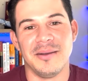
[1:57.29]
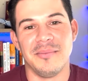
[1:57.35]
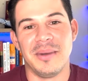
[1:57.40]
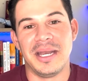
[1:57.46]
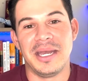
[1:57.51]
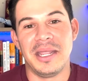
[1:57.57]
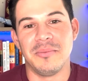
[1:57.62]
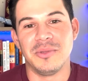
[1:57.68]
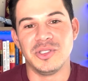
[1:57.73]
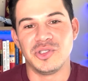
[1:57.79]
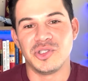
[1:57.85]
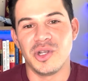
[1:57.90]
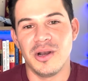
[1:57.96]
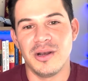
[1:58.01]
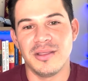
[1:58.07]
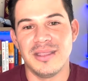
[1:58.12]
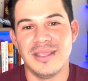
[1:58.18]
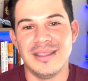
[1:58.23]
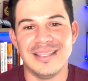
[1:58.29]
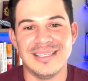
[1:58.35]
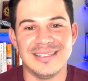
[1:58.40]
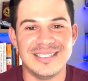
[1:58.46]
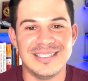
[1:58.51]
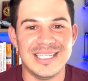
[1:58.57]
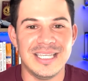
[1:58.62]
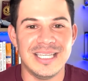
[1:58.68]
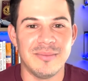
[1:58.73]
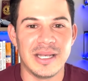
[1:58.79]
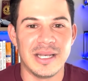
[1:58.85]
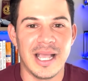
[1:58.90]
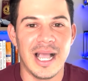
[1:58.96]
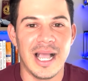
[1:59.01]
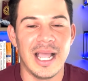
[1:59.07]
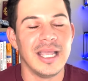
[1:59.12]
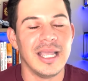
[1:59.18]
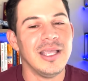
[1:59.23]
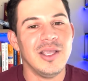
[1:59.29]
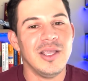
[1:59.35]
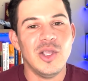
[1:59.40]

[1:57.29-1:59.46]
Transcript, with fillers: My name is Jonathan. The team and I,